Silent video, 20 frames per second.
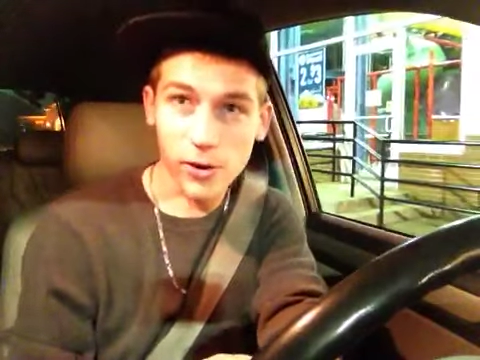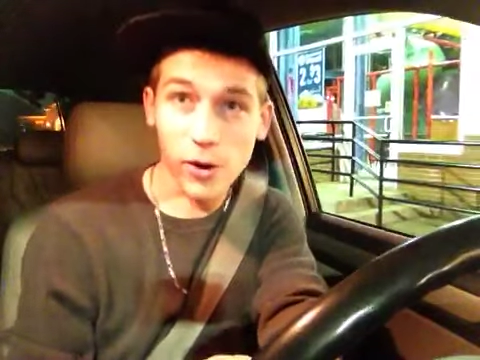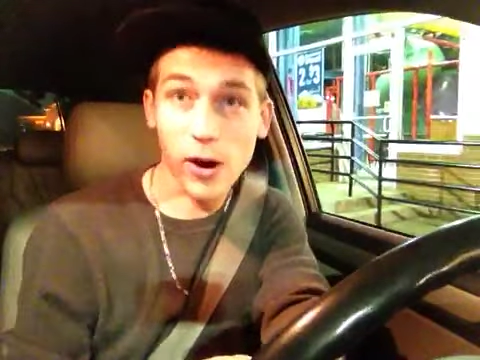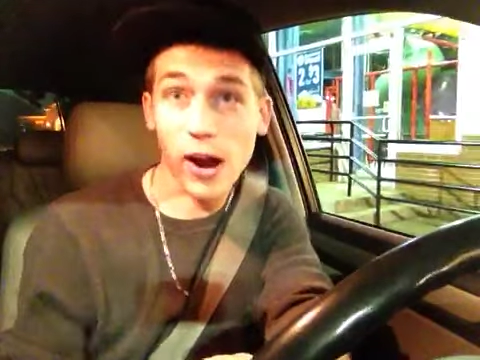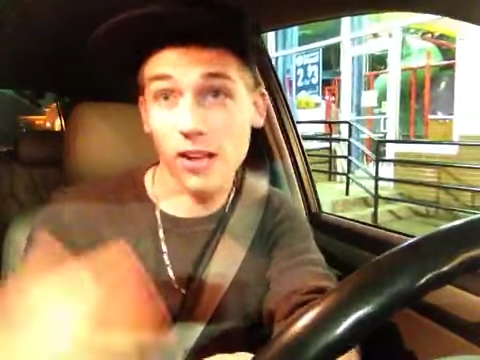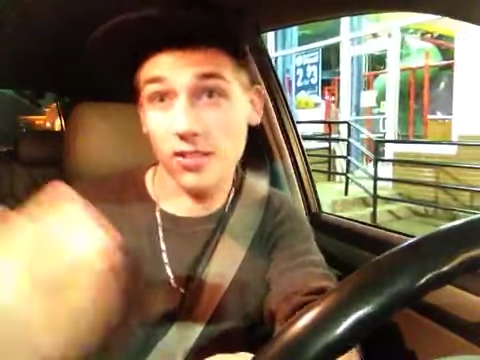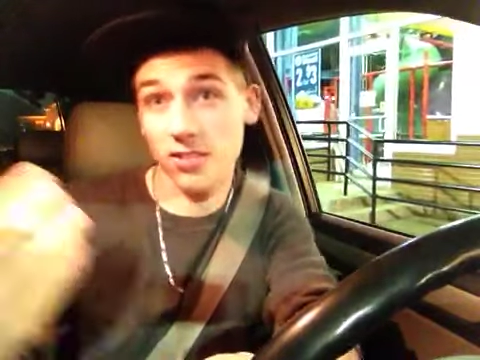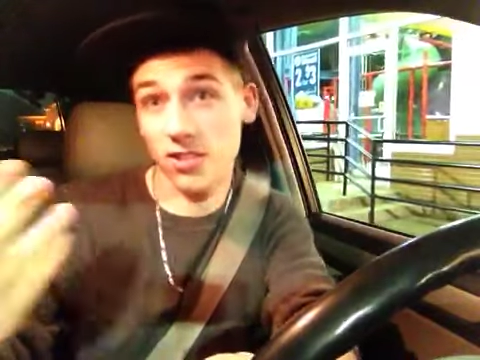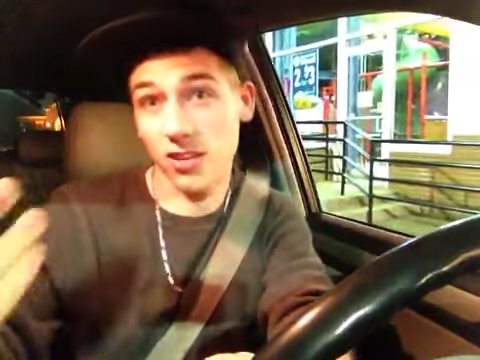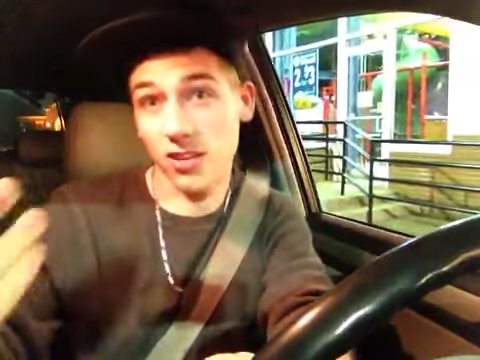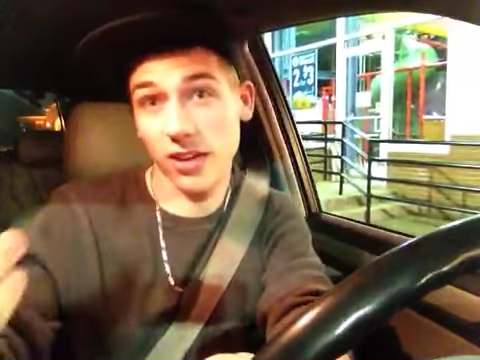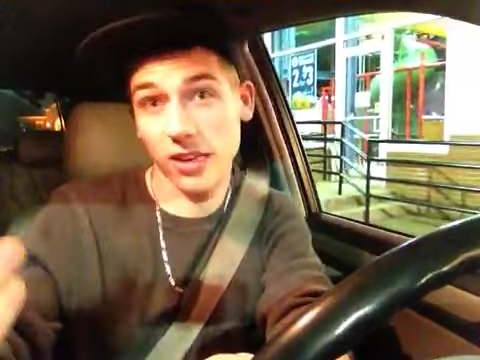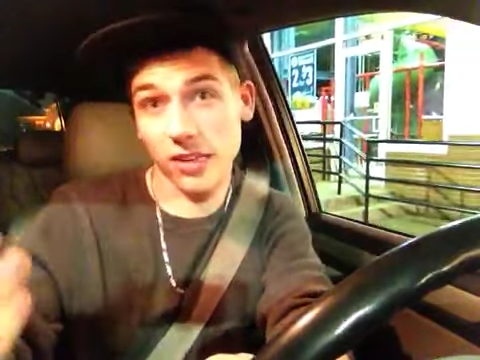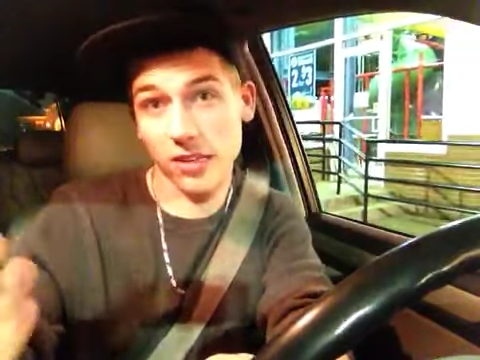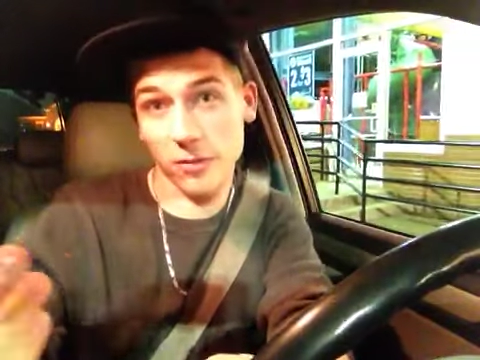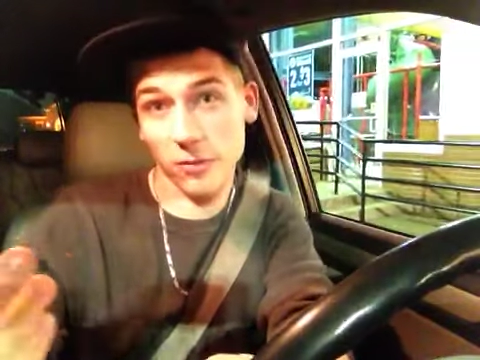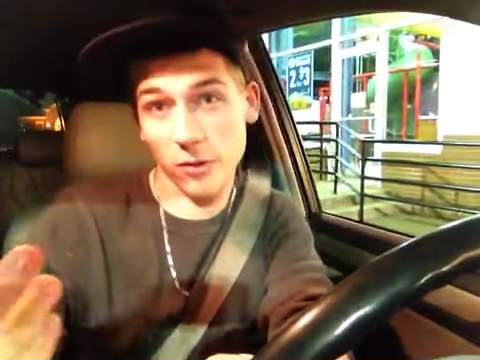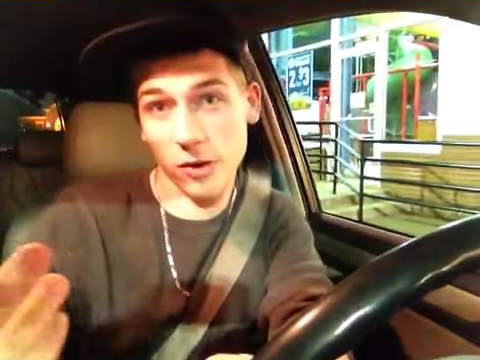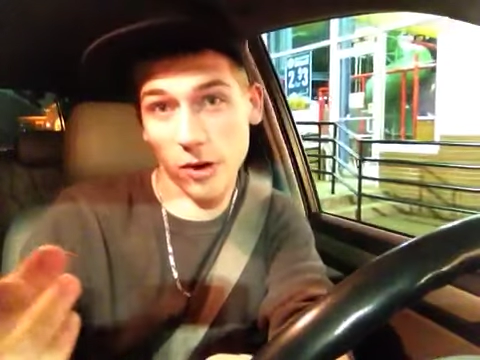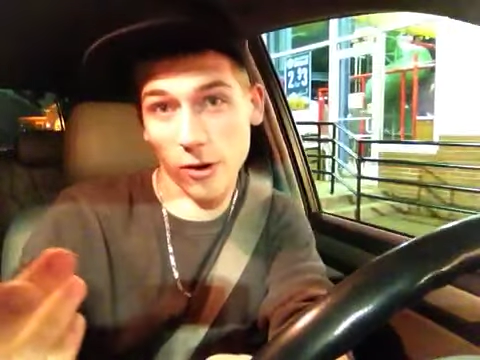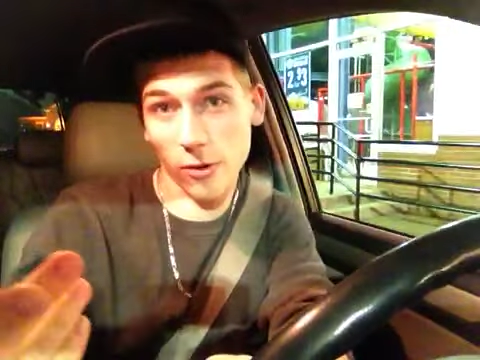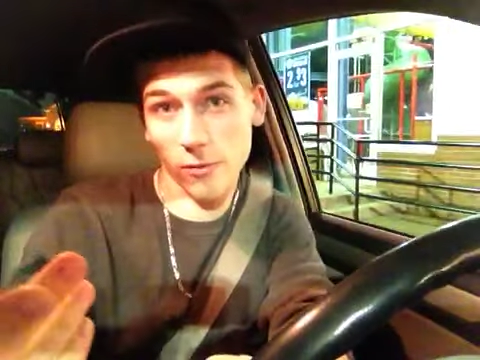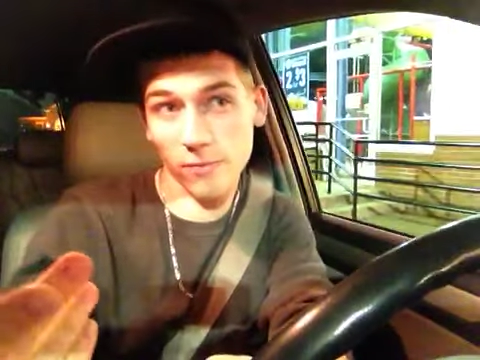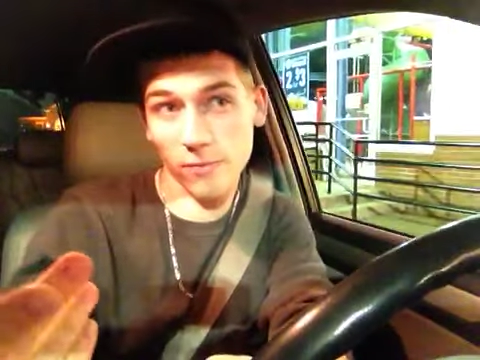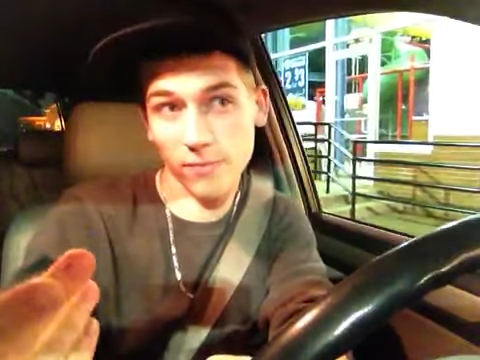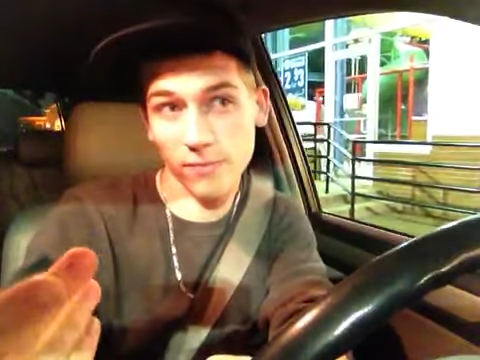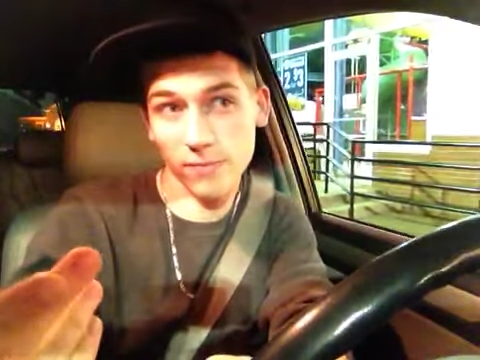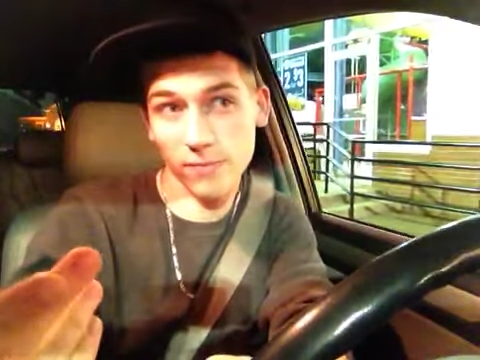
or I'll see you guys tomorrow.